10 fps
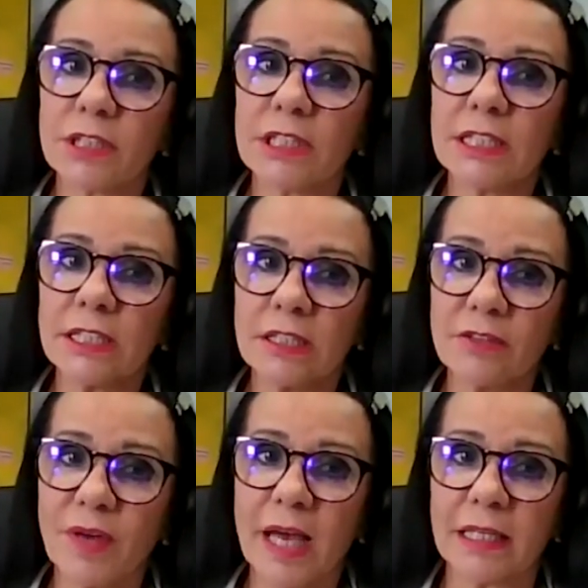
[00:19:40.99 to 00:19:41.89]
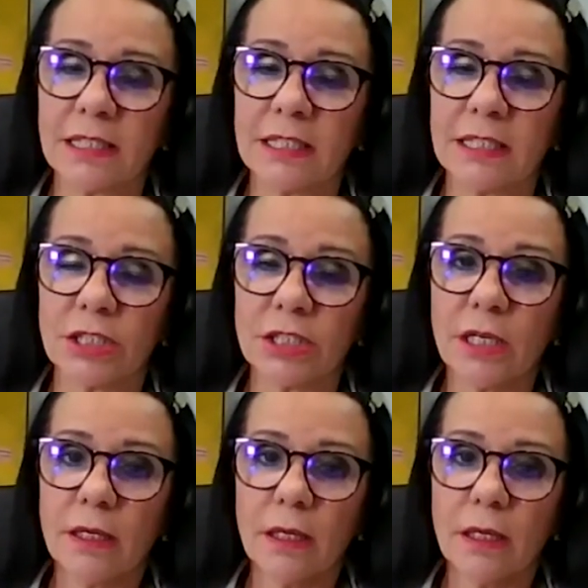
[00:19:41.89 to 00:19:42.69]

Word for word: to disadvantage